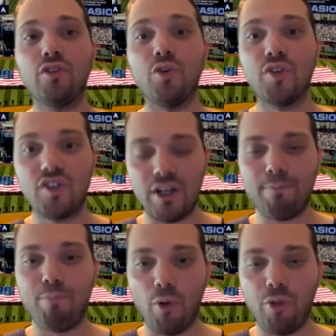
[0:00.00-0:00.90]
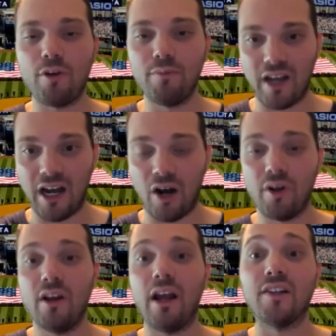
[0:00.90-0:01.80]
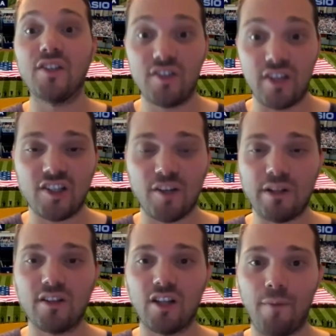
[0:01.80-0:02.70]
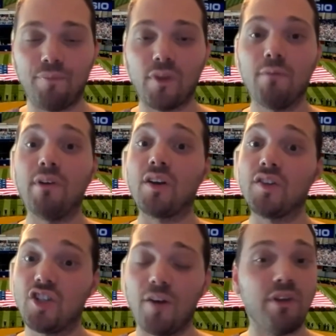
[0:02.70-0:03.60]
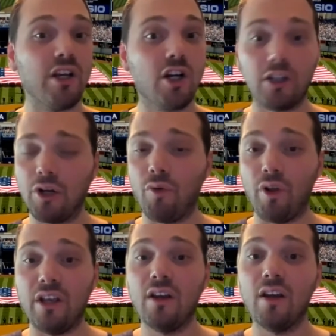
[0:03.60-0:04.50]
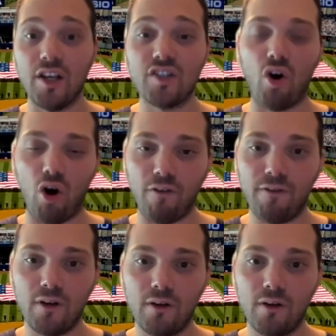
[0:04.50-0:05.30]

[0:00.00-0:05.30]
to sit both of them down and say something to them because something clearly is off.